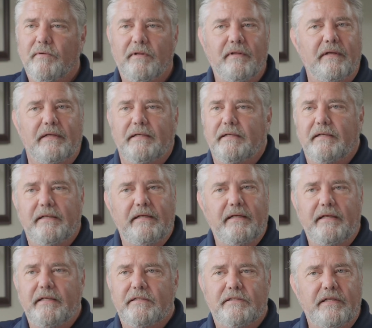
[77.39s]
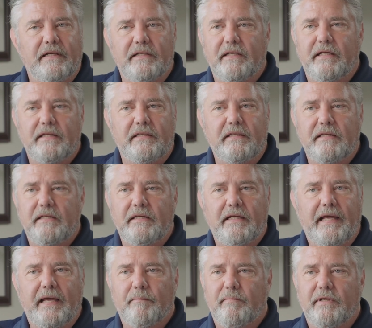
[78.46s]
Well, it
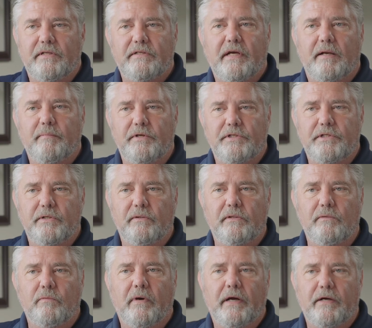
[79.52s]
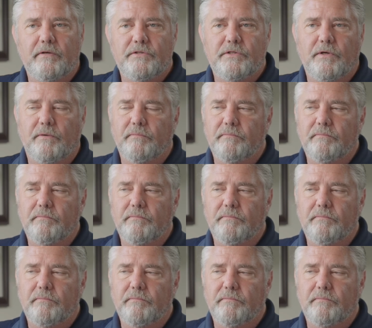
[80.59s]
can't be. It's got to be shielded wire. So